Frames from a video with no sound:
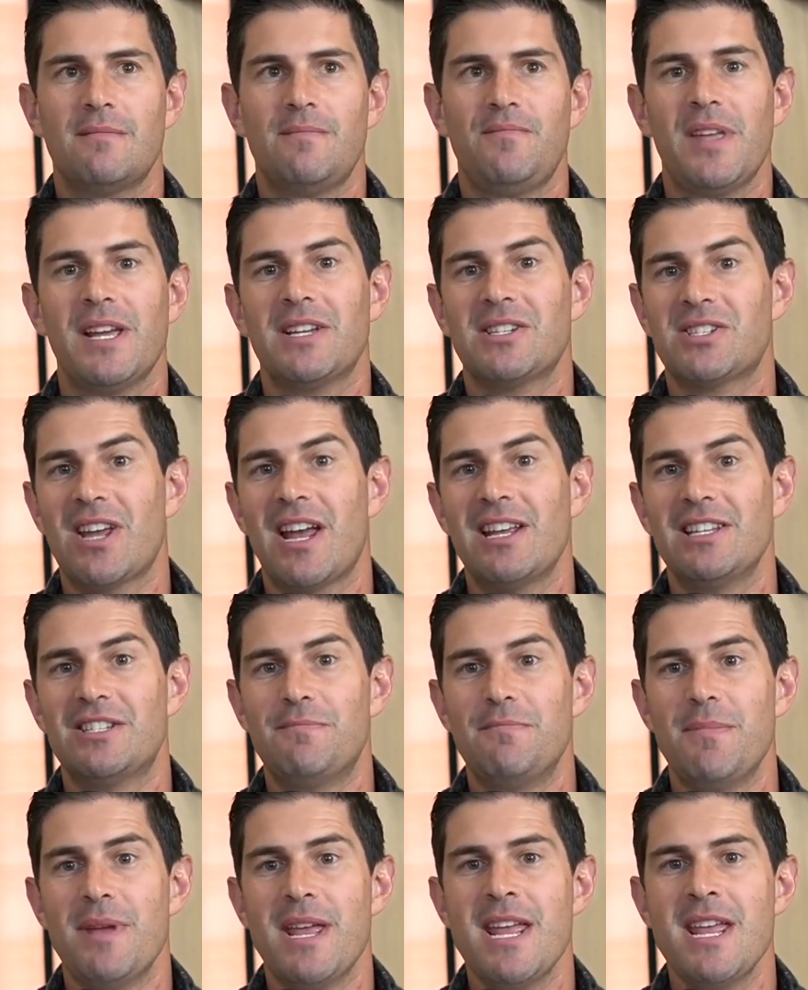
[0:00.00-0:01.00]
excites
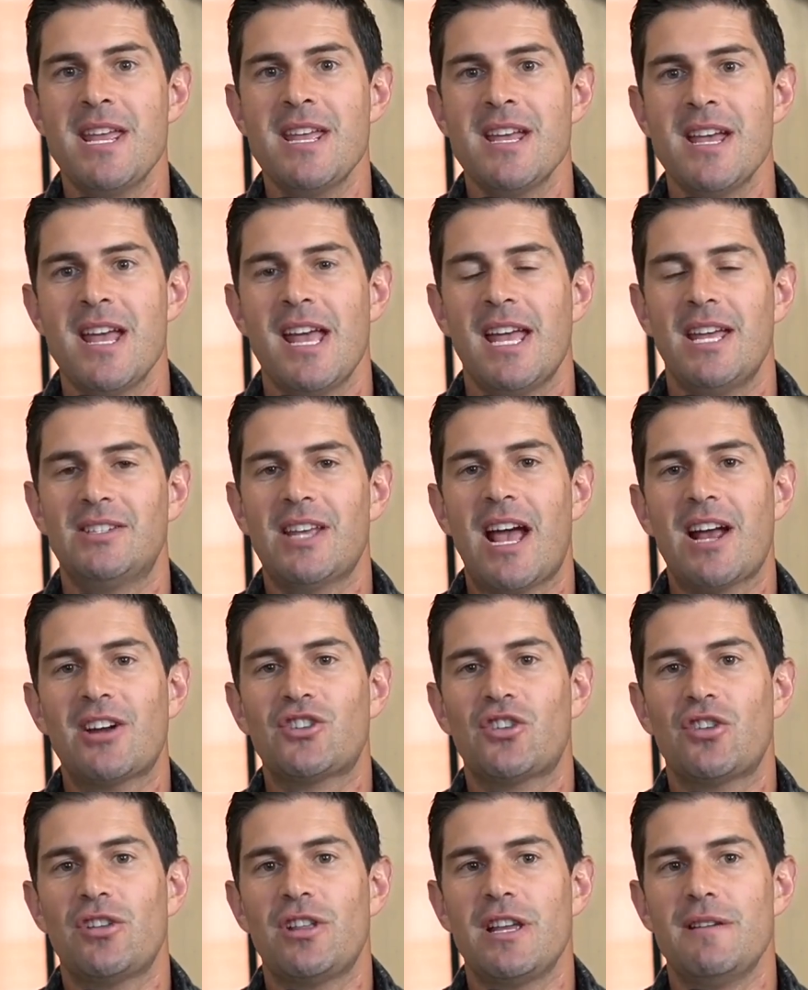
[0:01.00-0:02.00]
me is
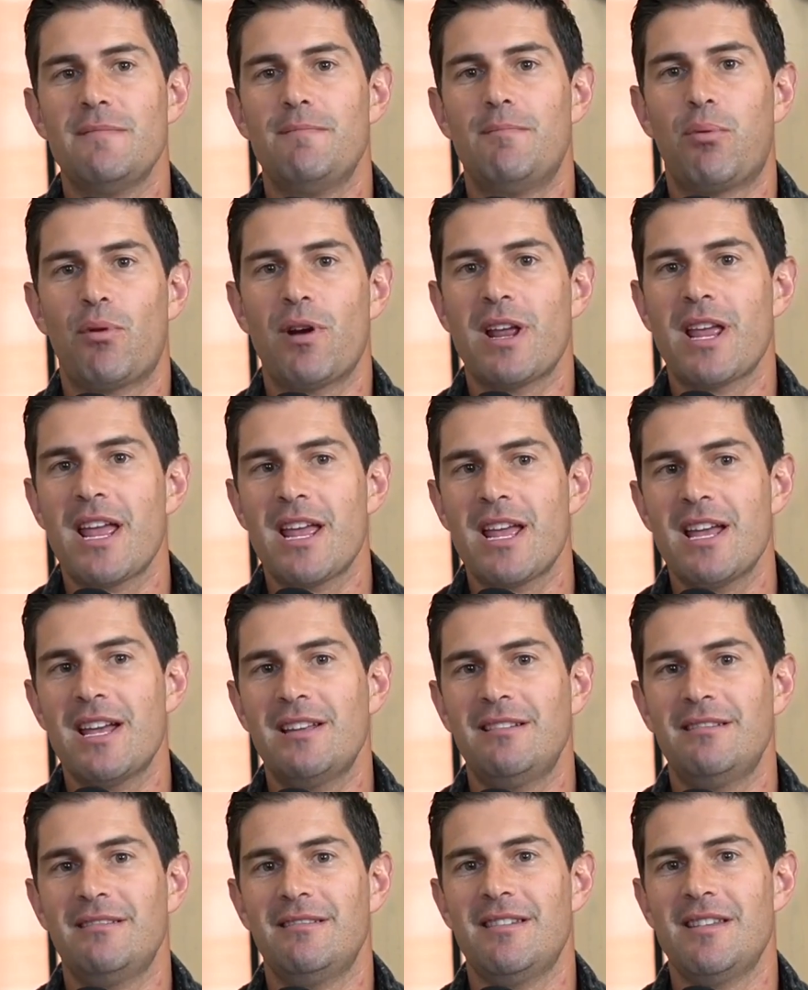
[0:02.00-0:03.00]
actually bringing
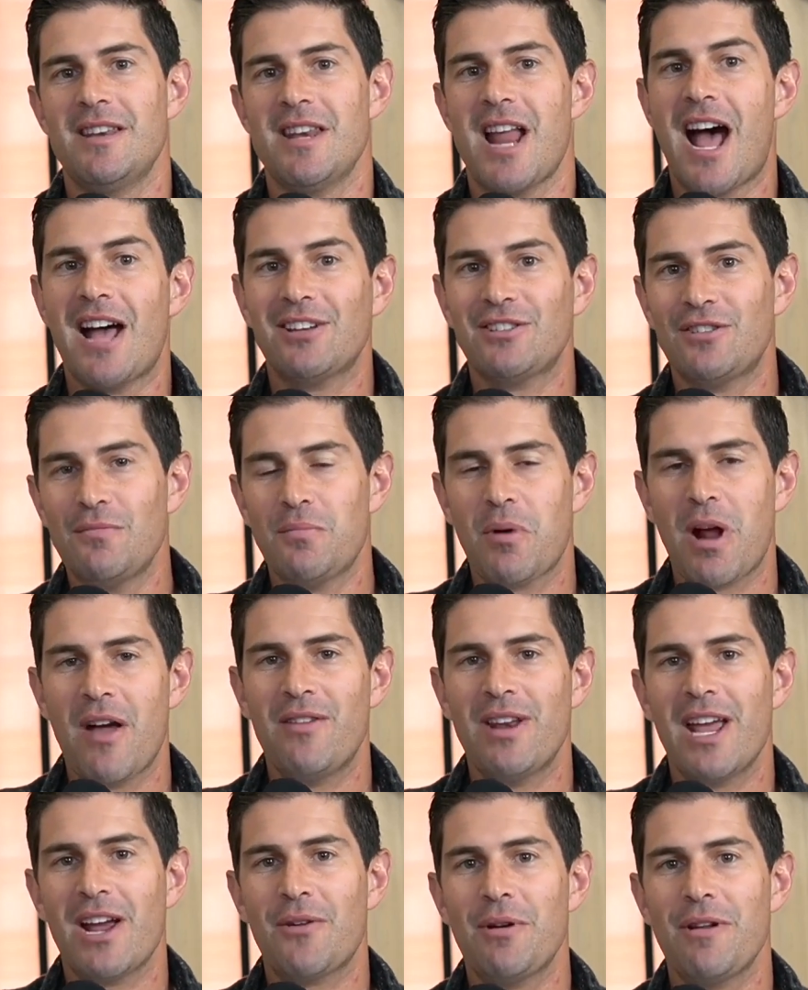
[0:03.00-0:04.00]
it not to
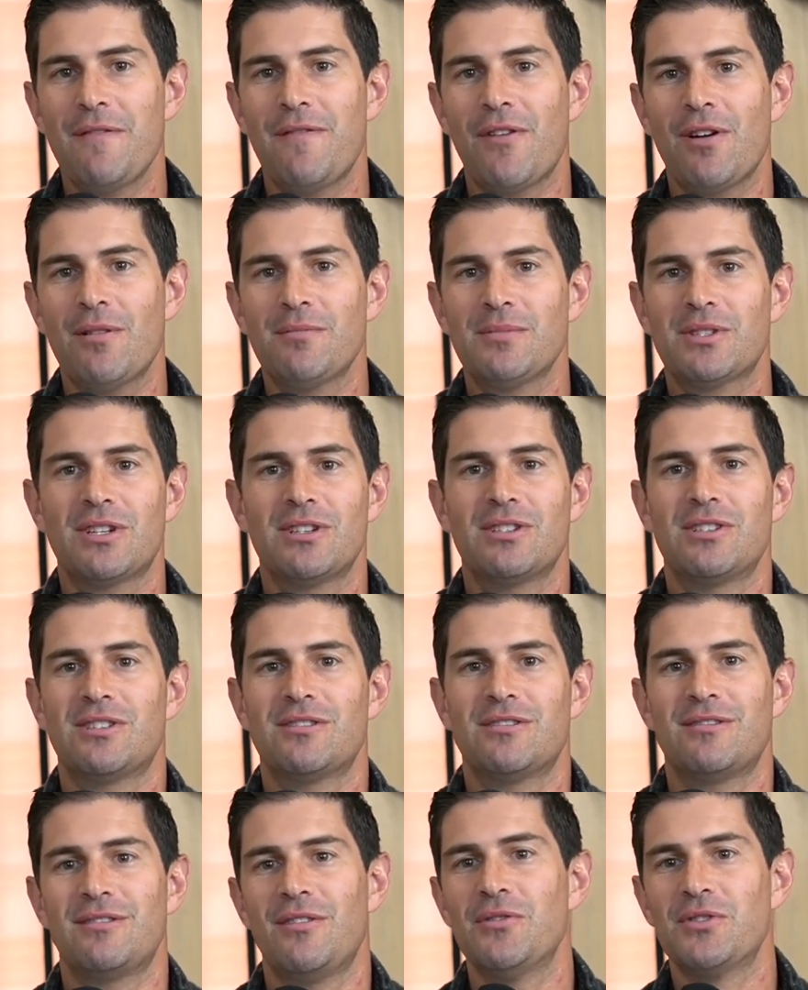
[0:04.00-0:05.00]
private equity firms,
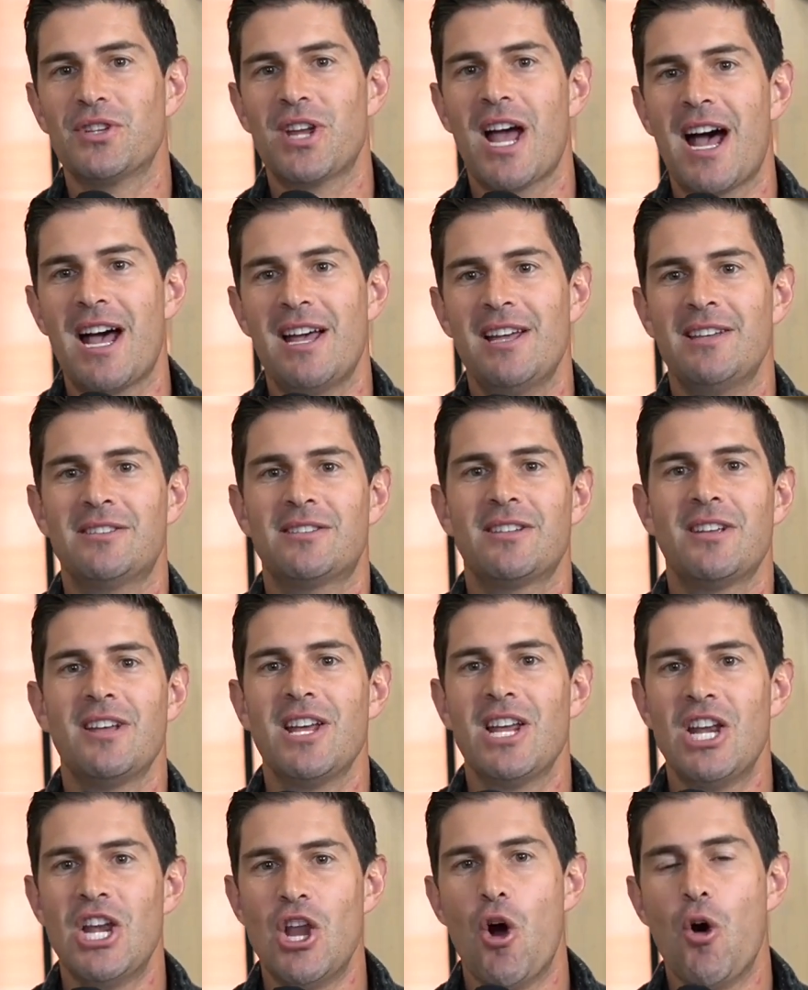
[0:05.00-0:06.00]
because those guys
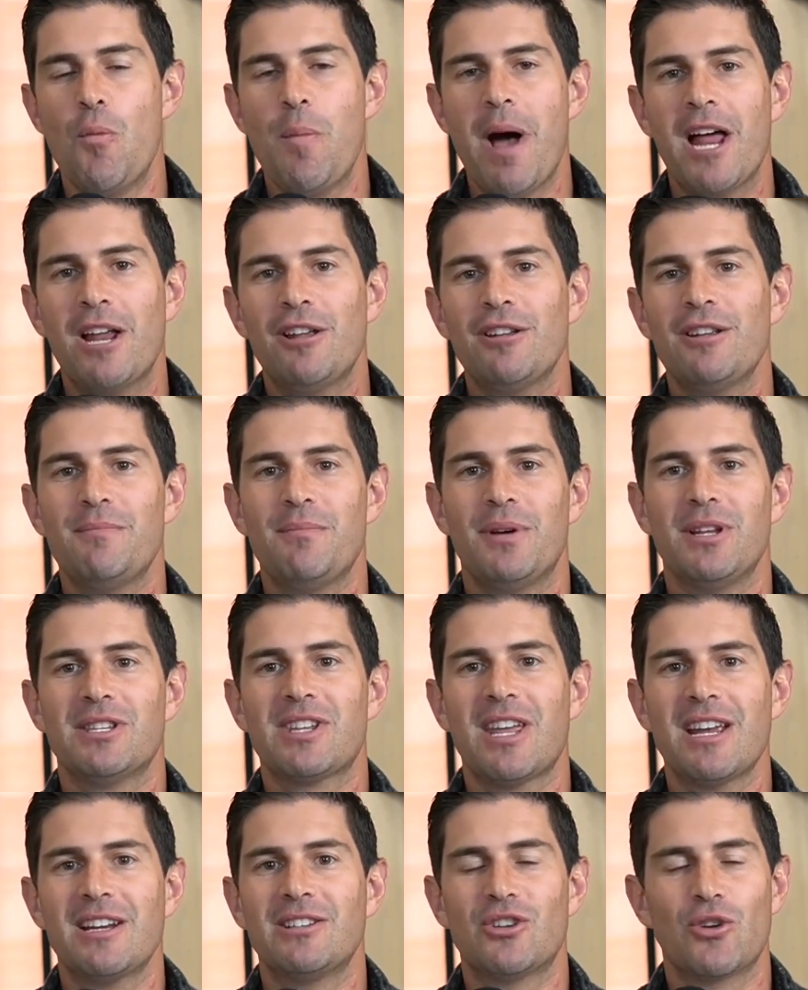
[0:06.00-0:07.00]
know about it, but it's
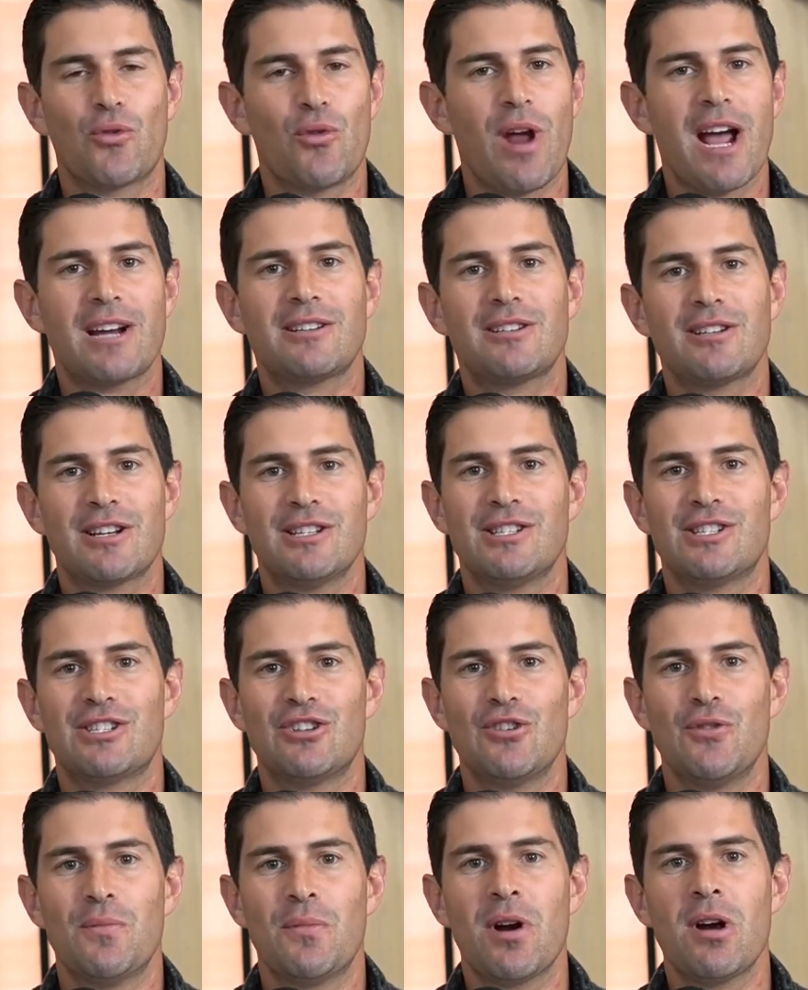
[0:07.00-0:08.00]
like direct to
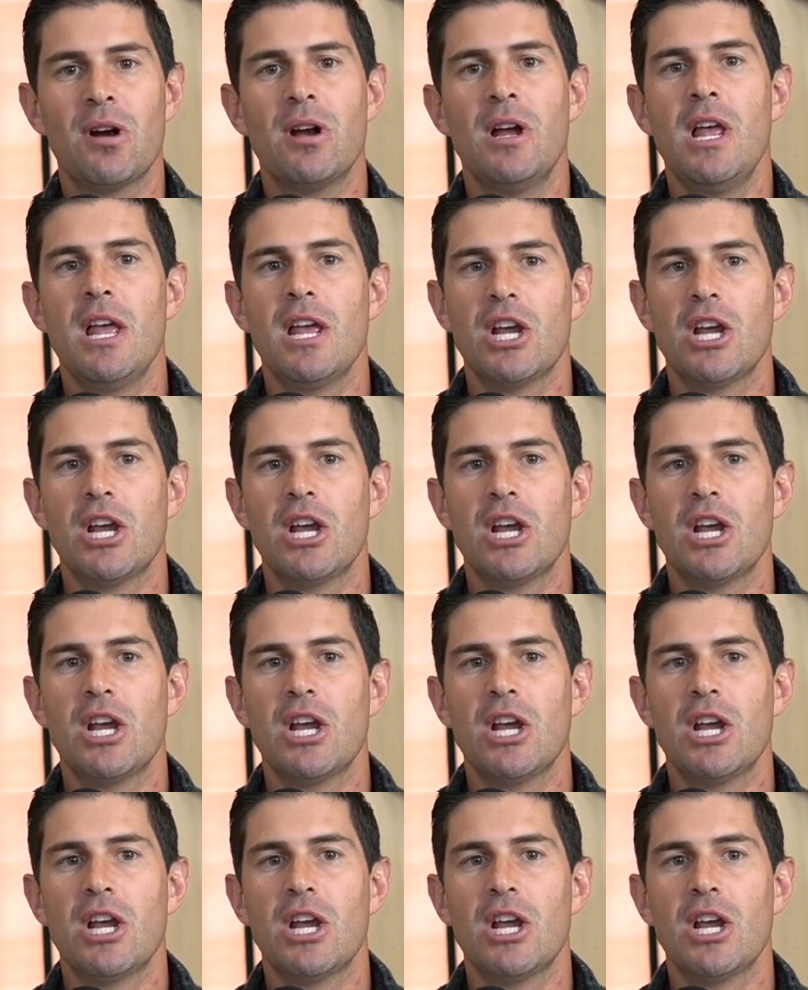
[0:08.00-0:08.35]
consumer,